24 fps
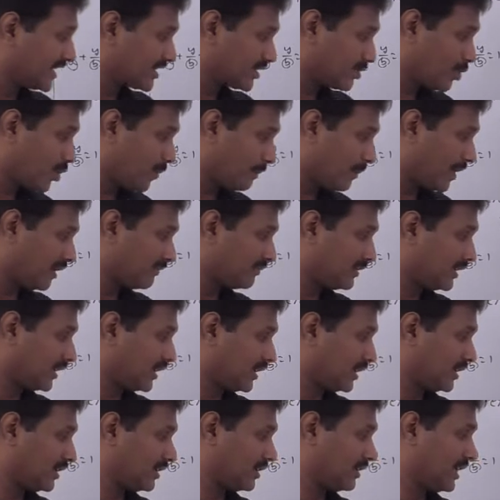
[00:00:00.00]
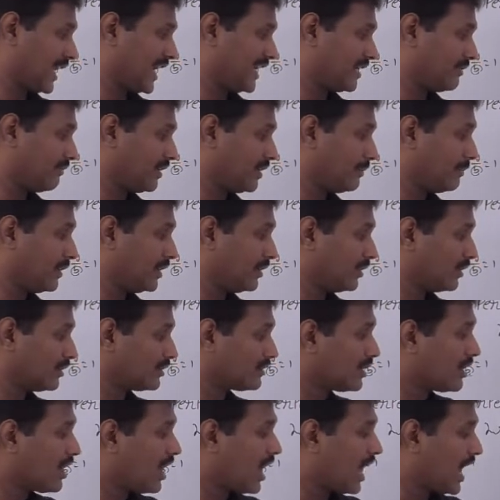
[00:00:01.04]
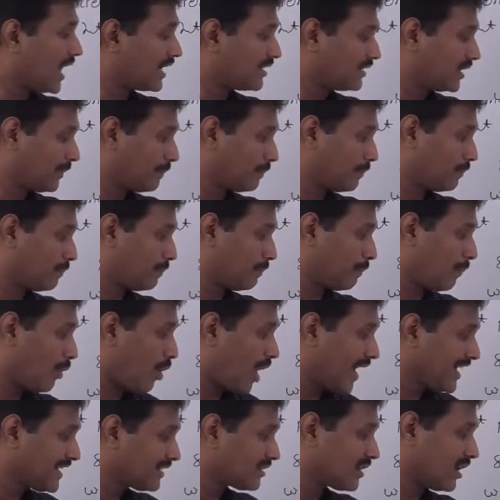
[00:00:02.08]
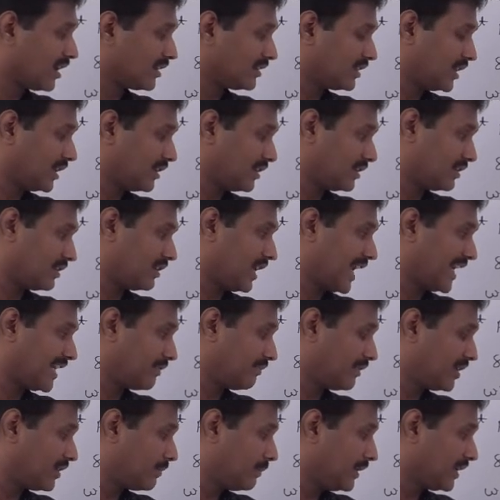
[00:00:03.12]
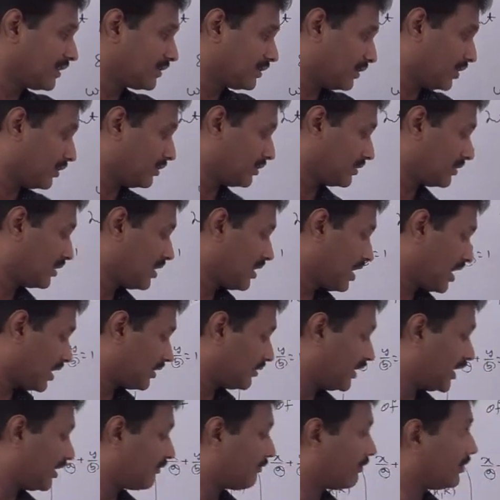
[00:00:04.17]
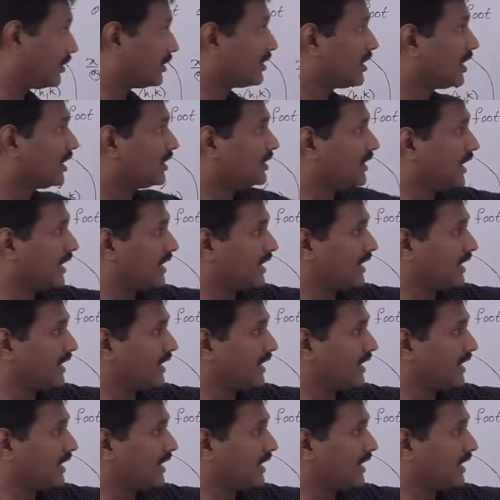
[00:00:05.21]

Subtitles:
slope of the line will be known and the point on the line will be known. Therefore the